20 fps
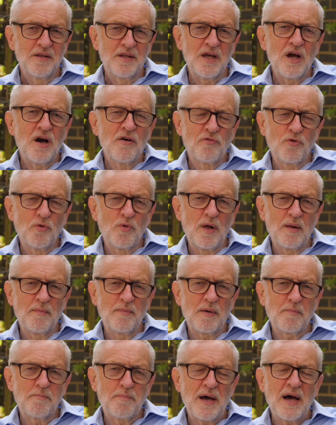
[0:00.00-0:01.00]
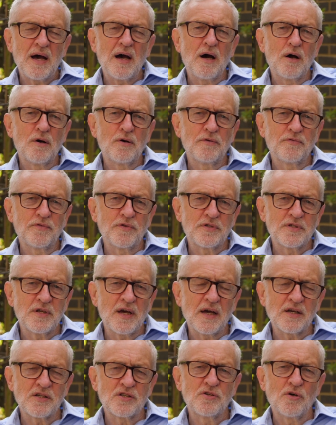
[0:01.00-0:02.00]
the overwhelming power of the
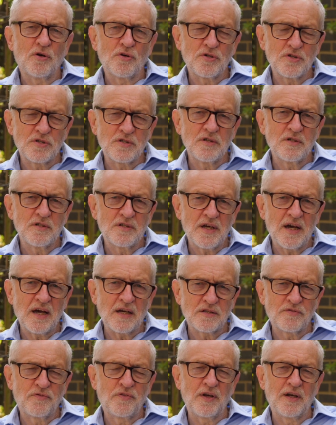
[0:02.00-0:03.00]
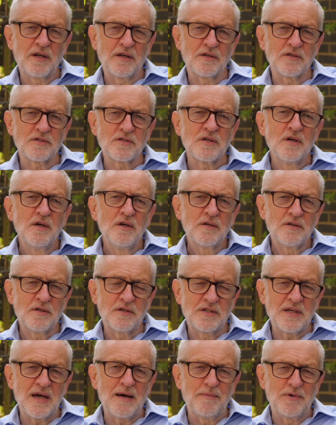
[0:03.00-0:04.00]
tax dodgers and tax fiddlers to
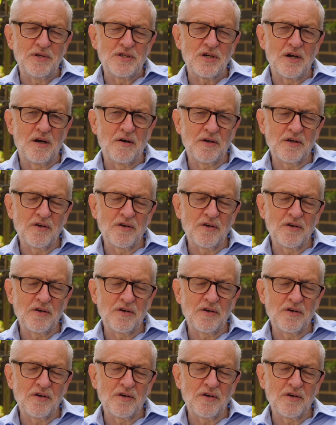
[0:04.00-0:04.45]
damage our